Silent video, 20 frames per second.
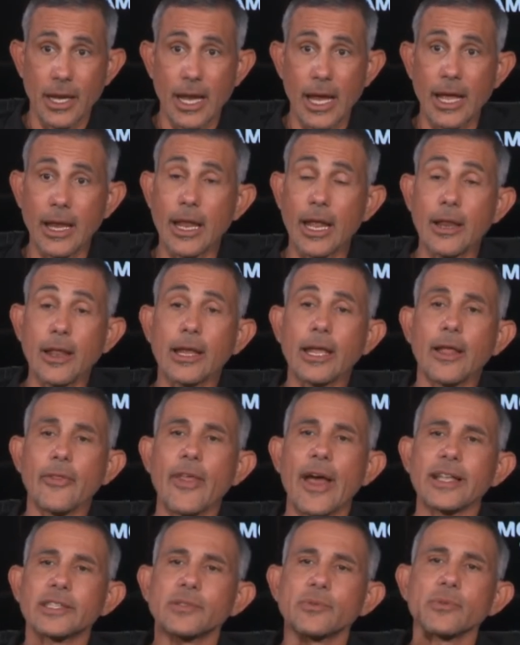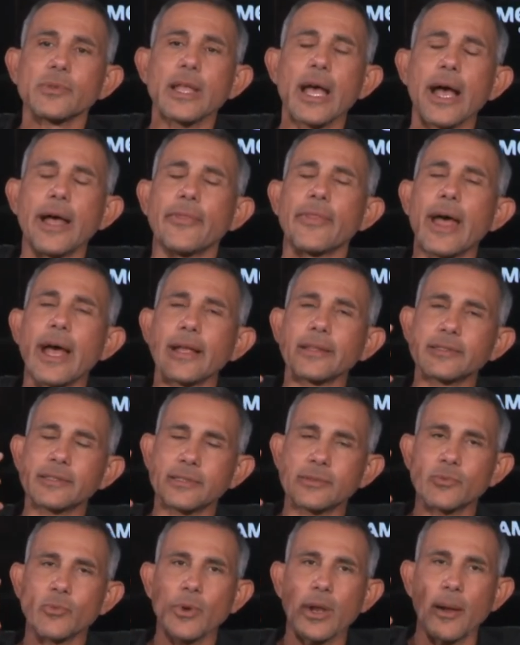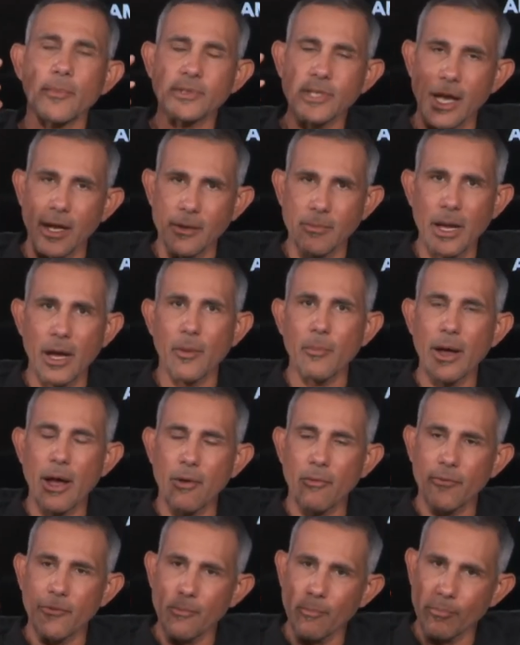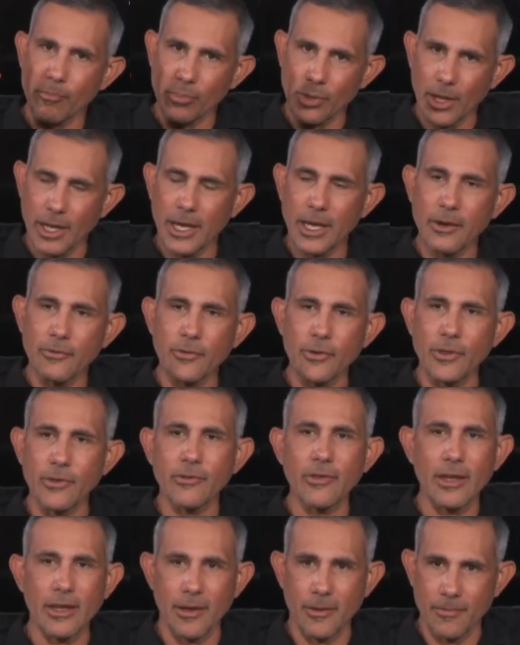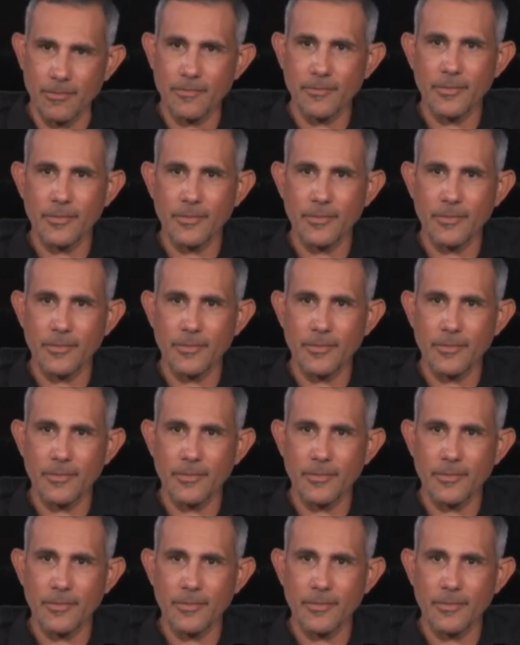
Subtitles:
And again, that's what I'm talking about playing for the team.